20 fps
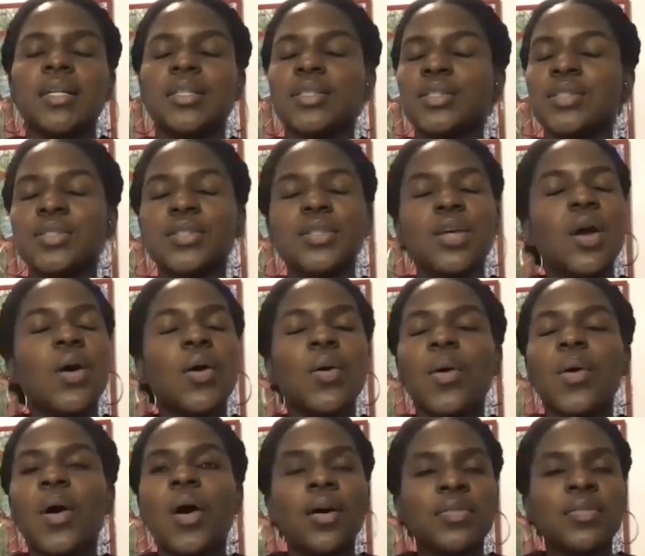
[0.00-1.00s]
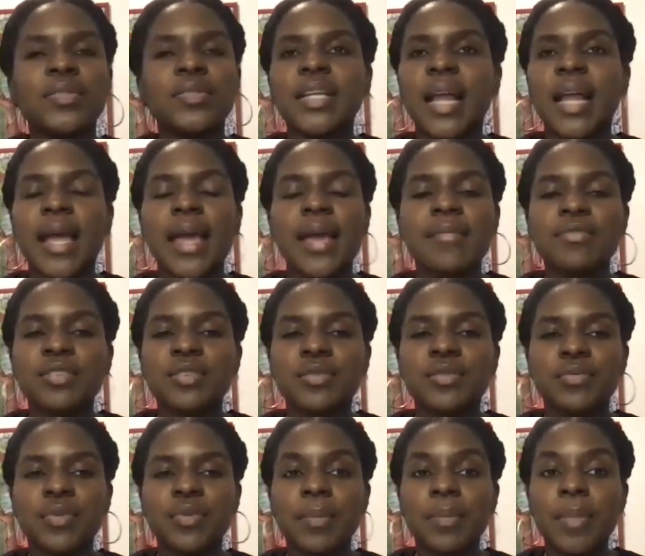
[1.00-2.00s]
So often I have to
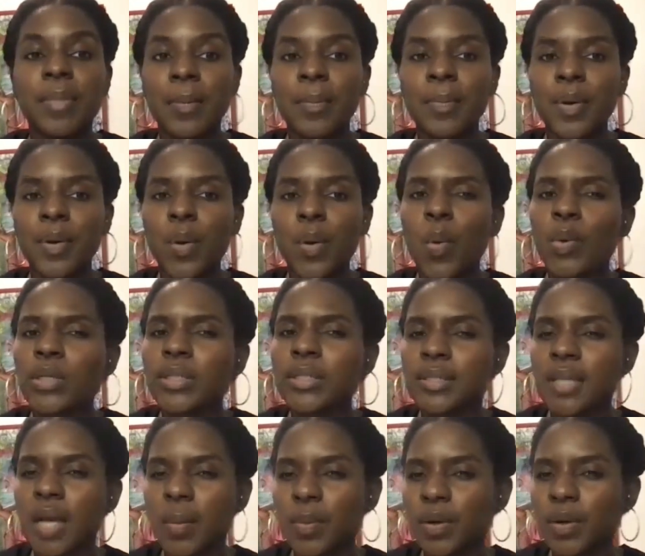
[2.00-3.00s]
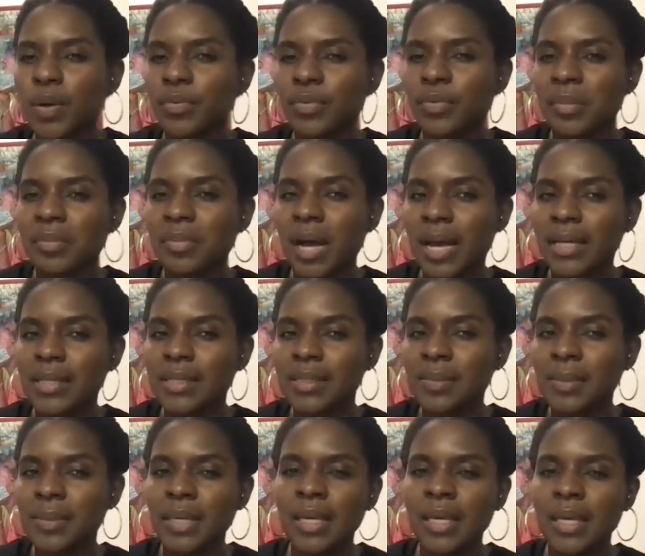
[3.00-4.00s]
remember, or someone reminds
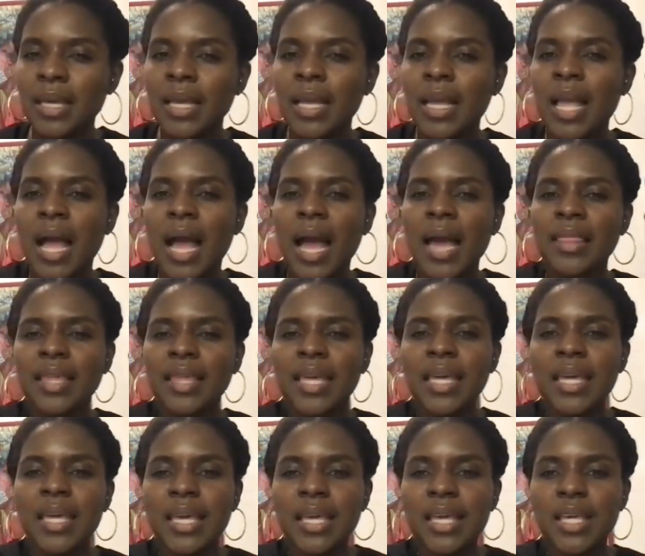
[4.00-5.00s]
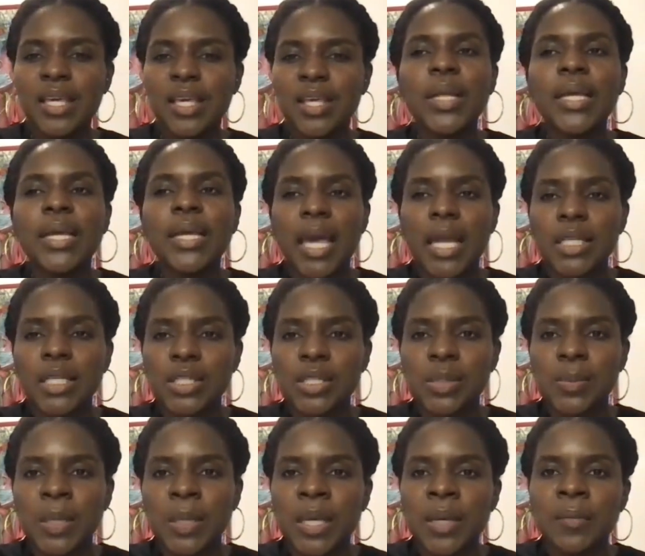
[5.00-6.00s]
me. I think when it catches
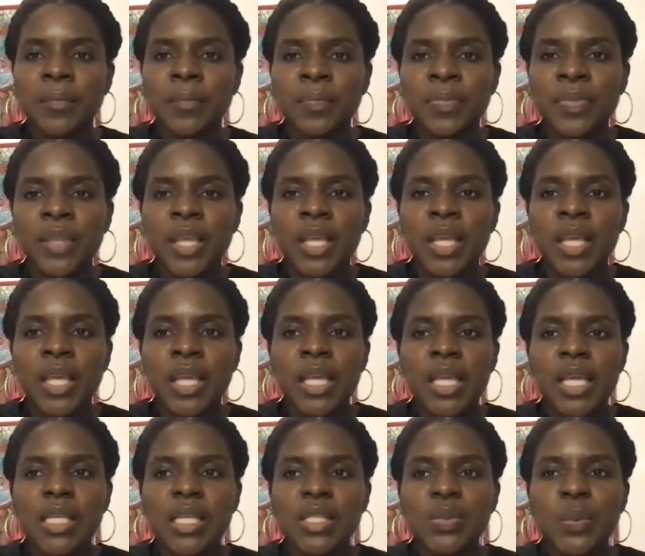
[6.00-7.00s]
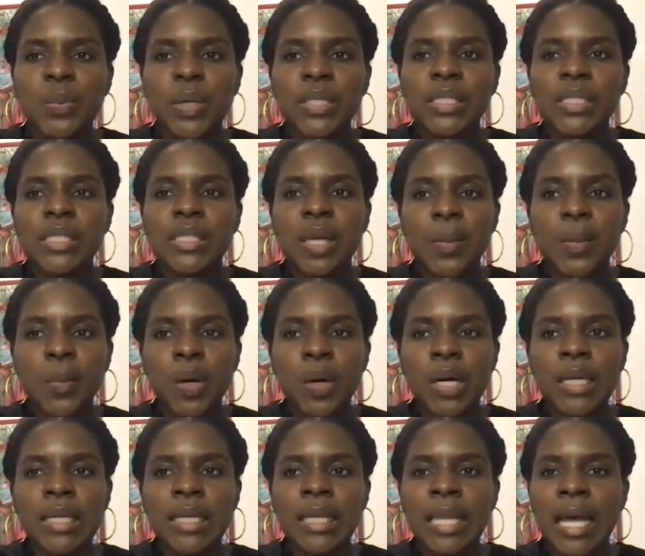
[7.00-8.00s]
me is when
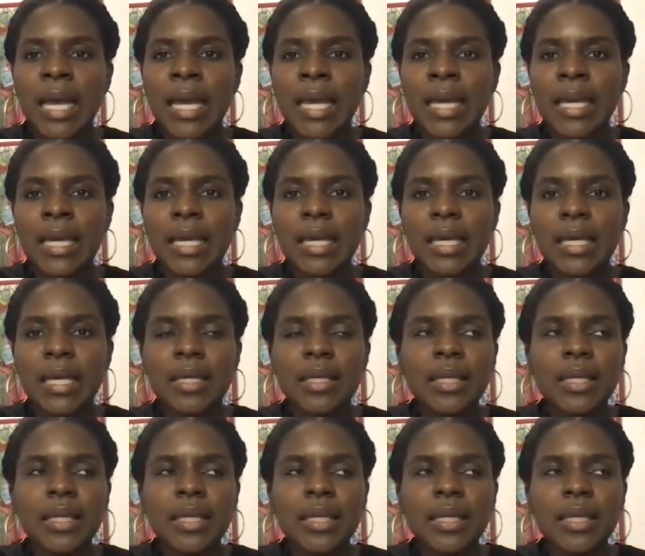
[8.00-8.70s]
someone like